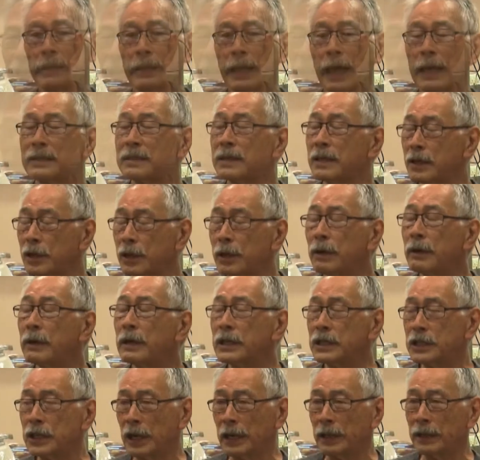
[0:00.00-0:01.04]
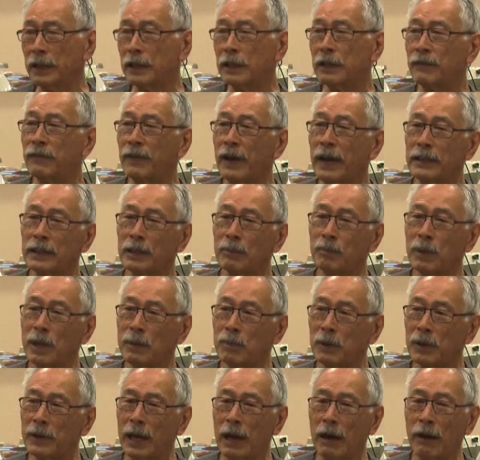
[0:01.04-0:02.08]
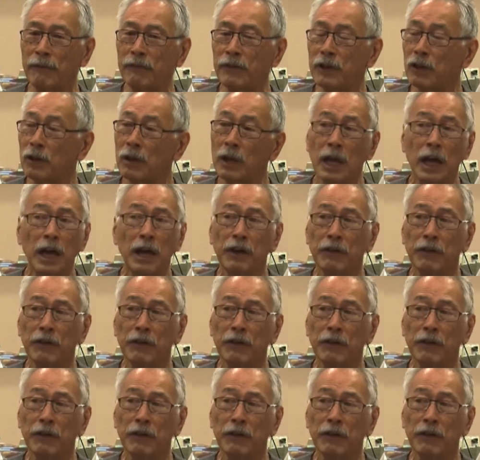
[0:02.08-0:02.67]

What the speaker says: That's encouraging, the fact that people now feel